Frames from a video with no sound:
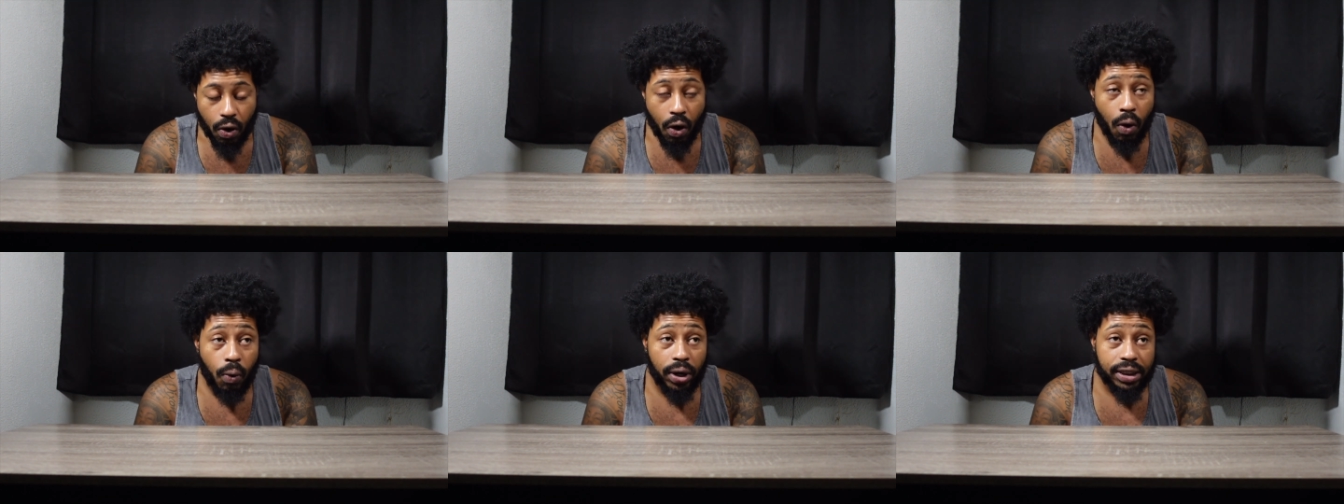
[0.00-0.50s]

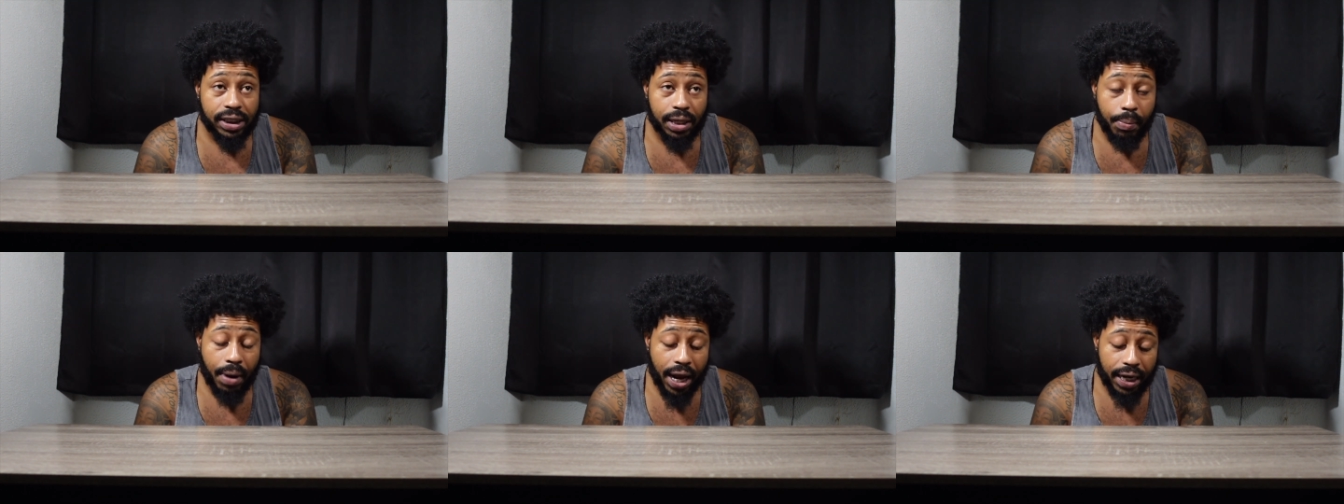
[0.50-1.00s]
or when
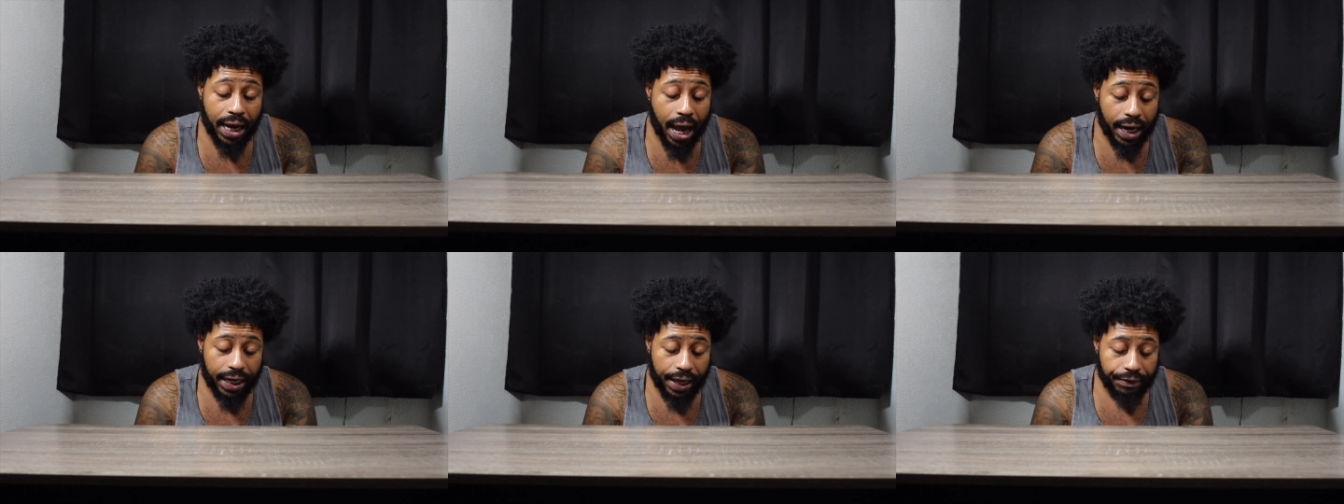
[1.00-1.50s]
somebody,
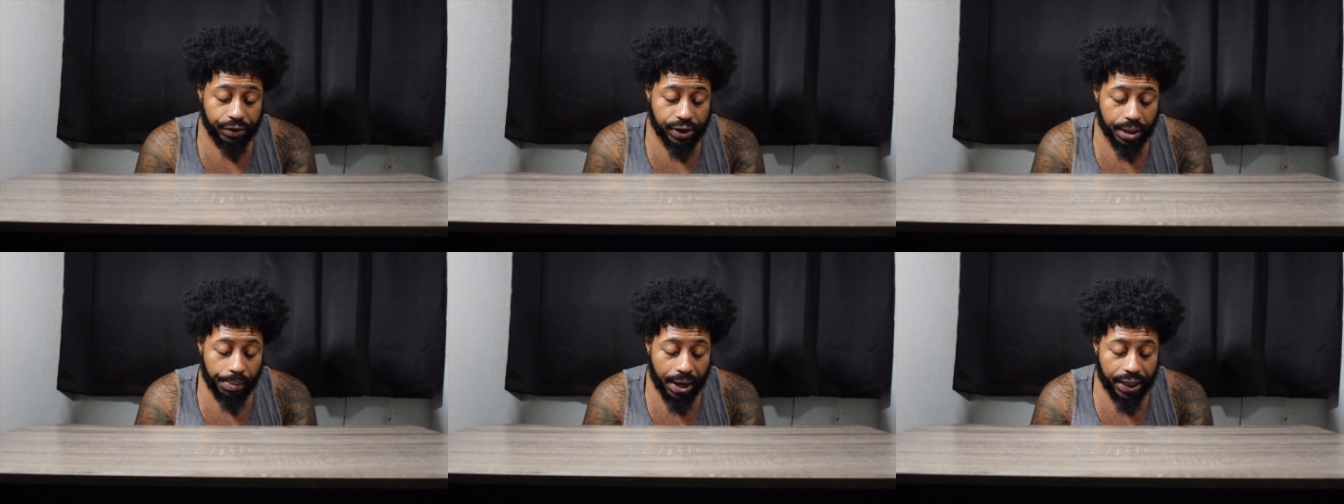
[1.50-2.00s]
God gave you
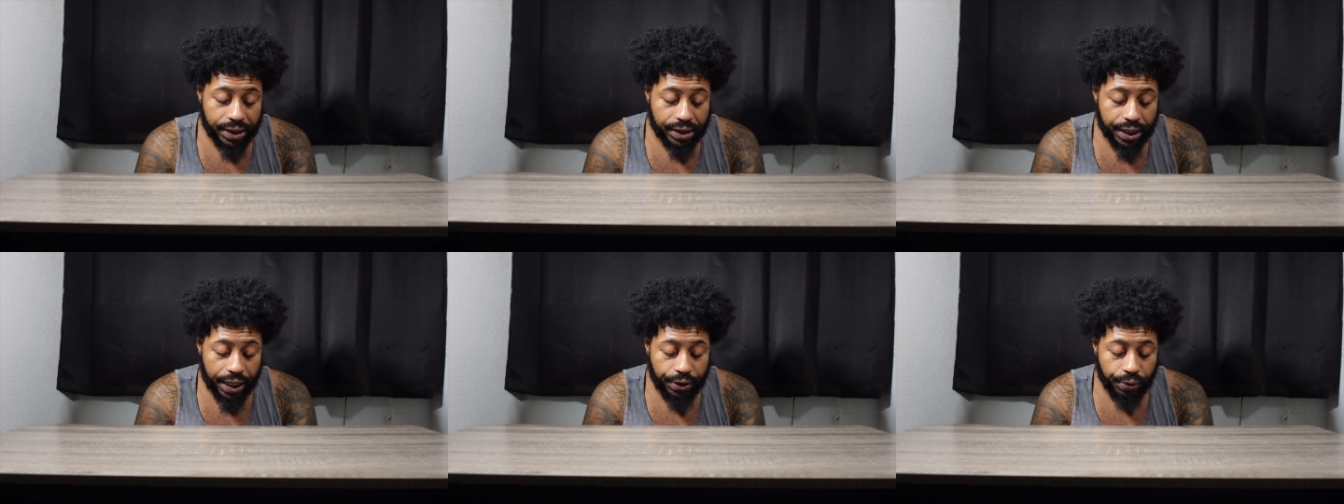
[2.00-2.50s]
somebody
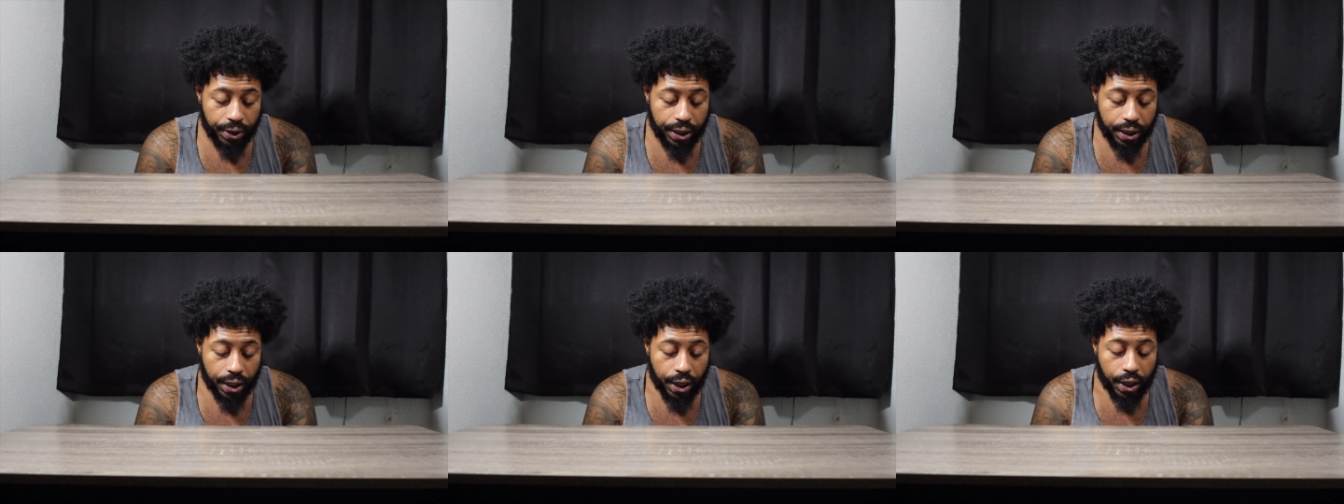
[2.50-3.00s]

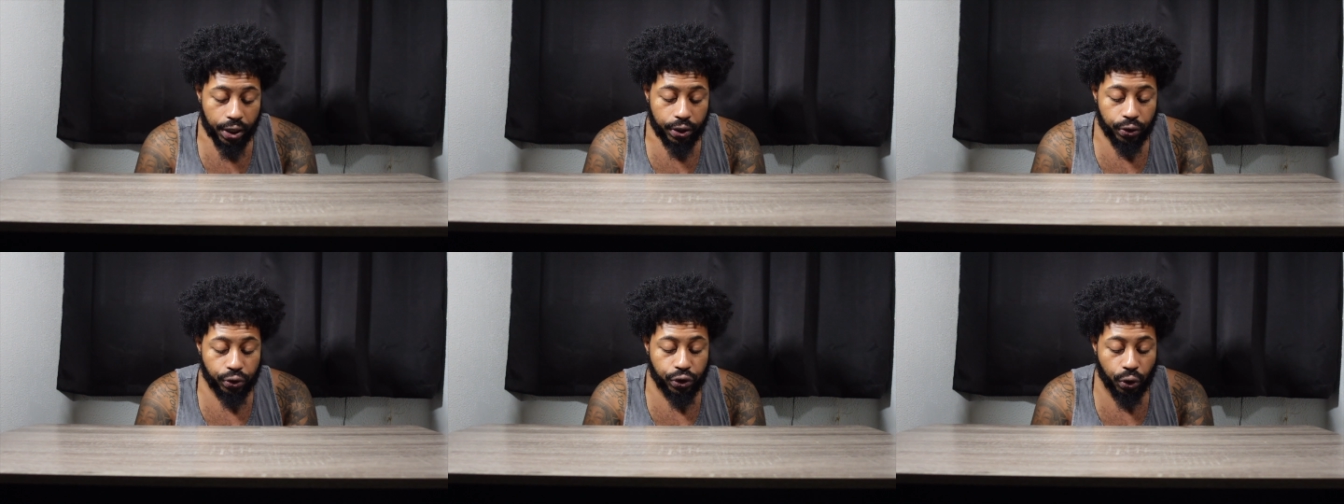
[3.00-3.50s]
genuine,
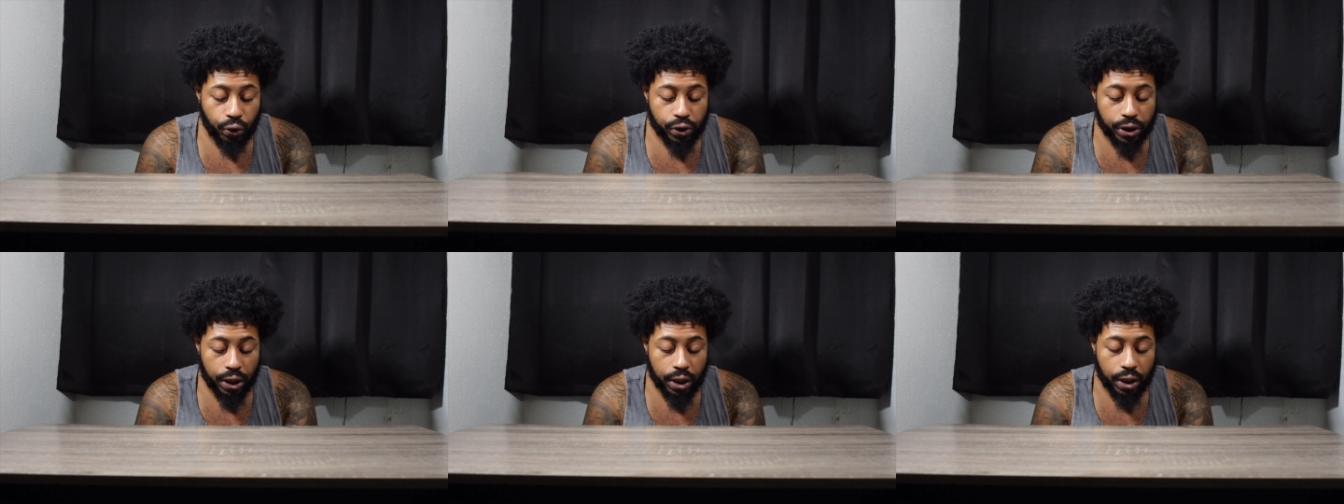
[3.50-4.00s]
you
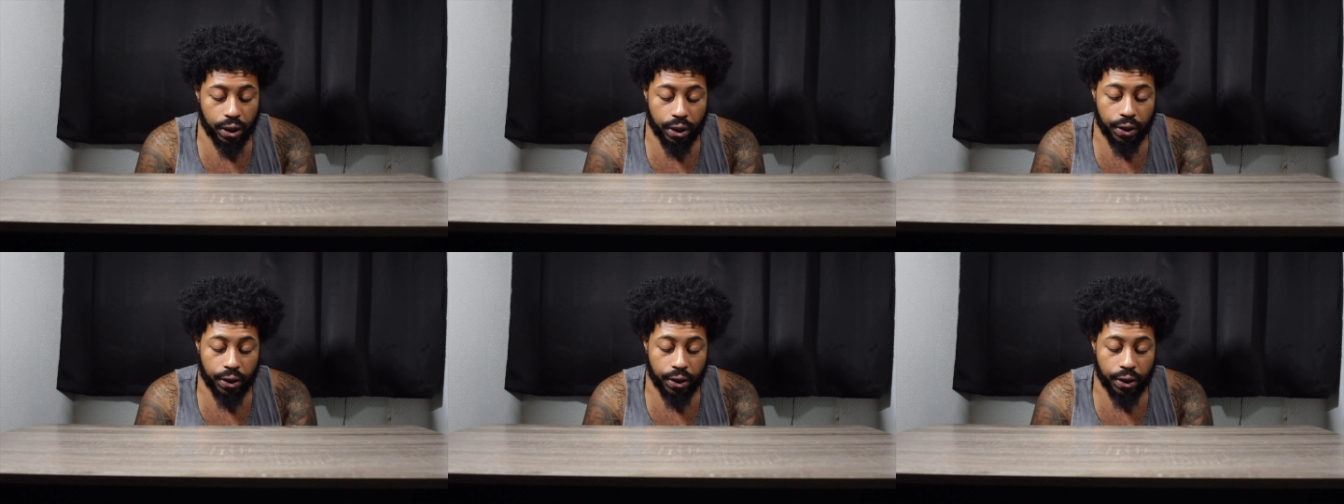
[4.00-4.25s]
chose to